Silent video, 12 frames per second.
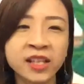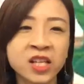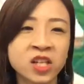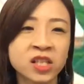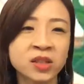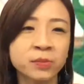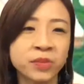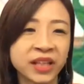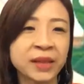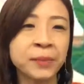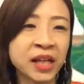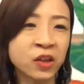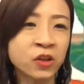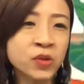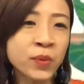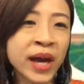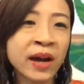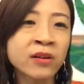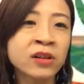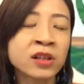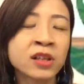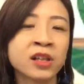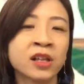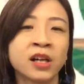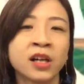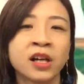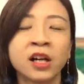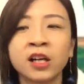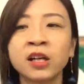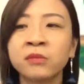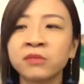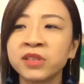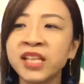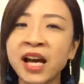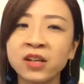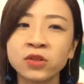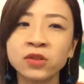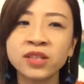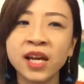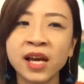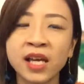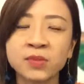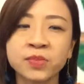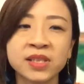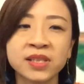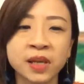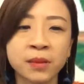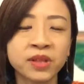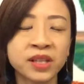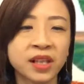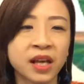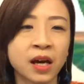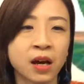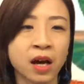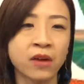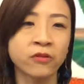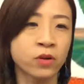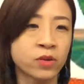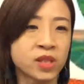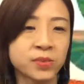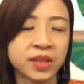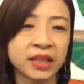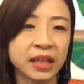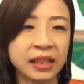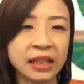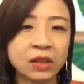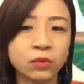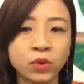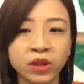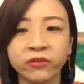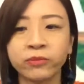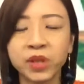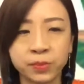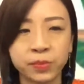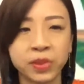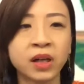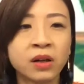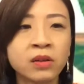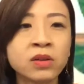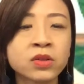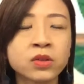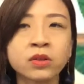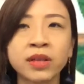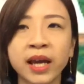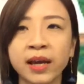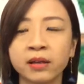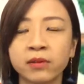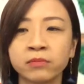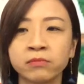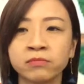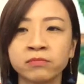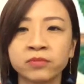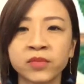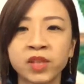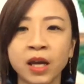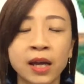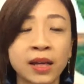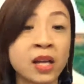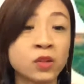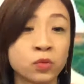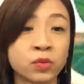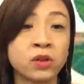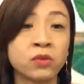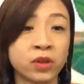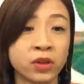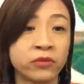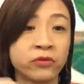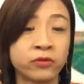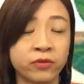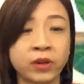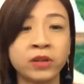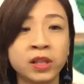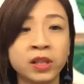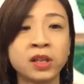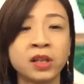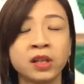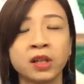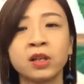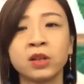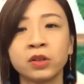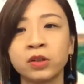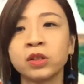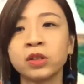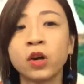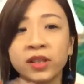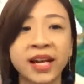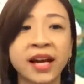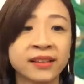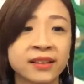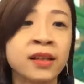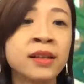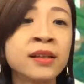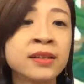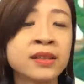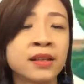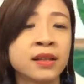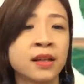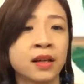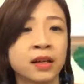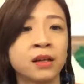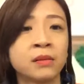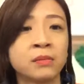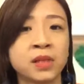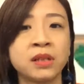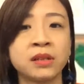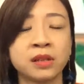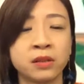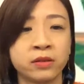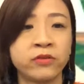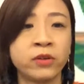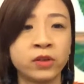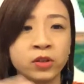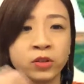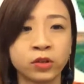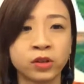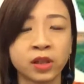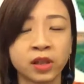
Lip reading: than just playing my notes well. Yeah, so that has been something that I have always been learning with people. So like I get to work with very good conductors in very good